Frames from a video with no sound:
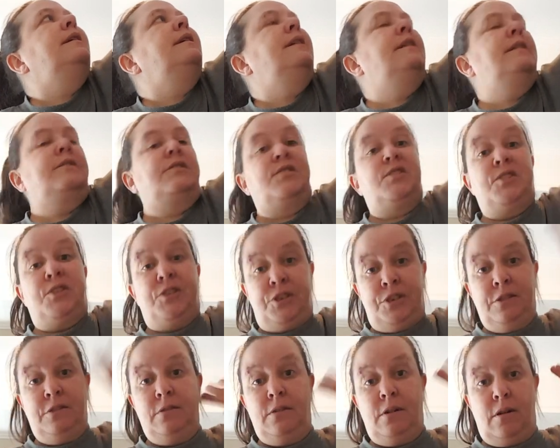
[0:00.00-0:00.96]
It's the
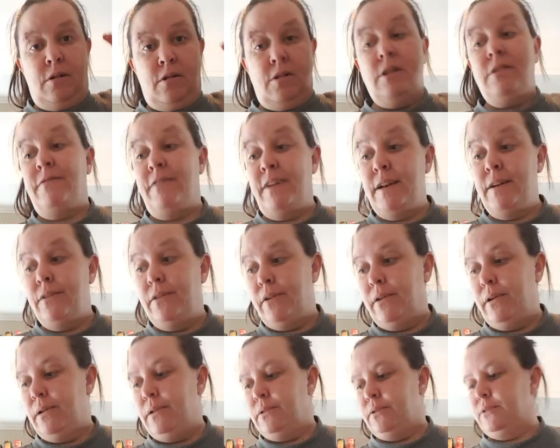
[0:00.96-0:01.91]
cure-all of
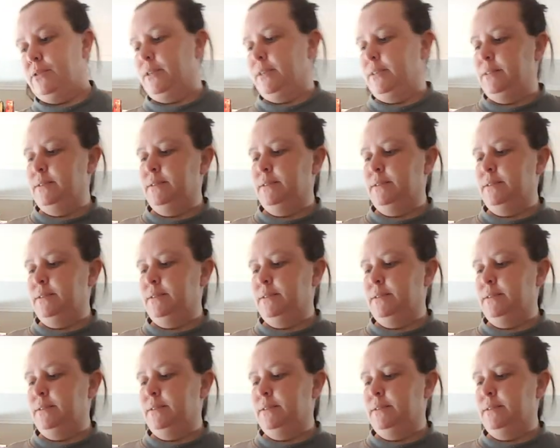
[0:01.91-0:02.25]
end-alls.